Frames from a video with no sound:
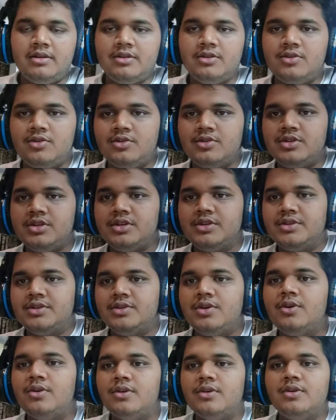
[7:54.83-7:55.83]
you could just
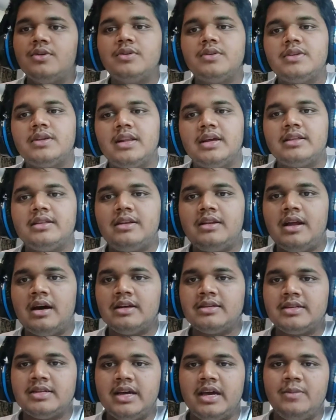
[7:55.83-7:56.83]
go select the
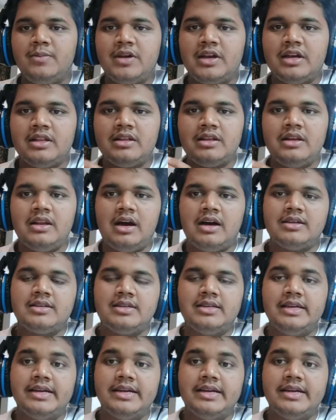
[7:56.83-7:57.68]
last timing and the last